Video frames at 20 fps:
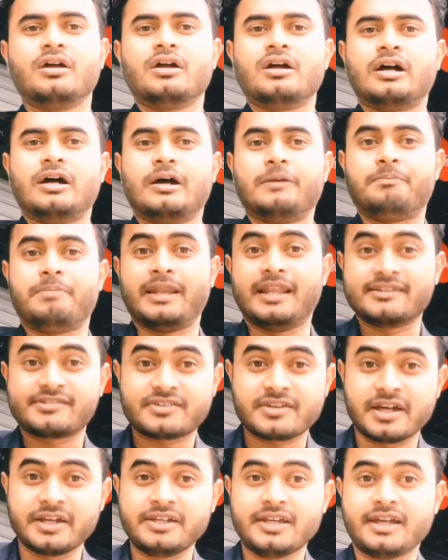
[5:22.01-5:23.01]

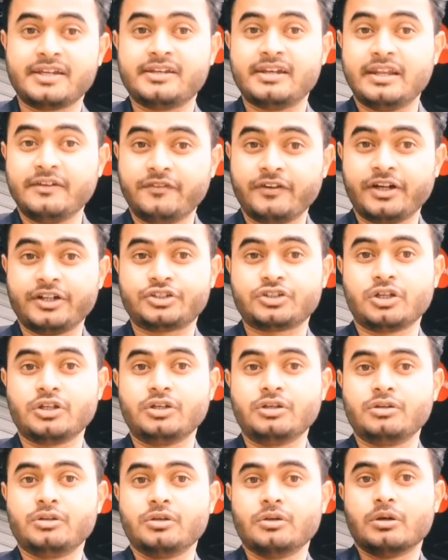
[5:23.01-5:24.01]
Palestinian
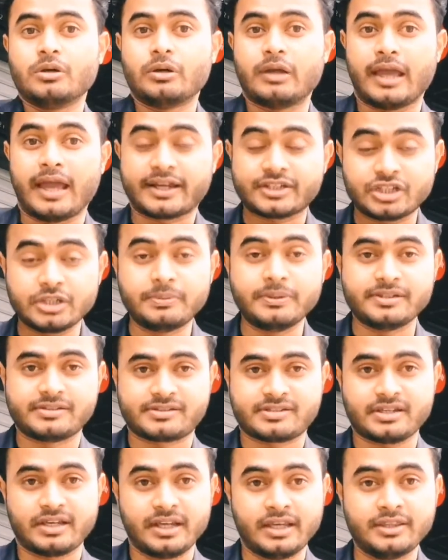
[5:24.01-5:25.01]
liberation
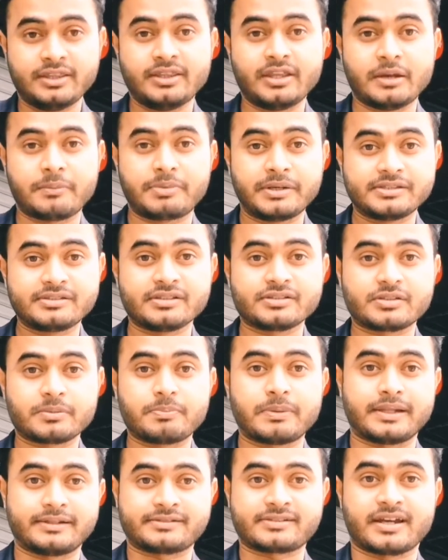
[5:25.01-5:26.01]
activists in their prisons of
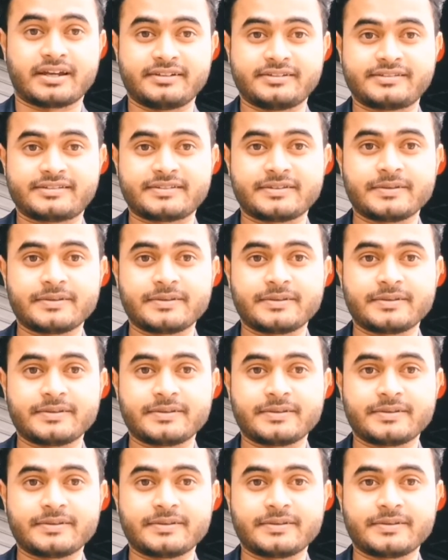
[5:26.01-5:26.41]
Palestine.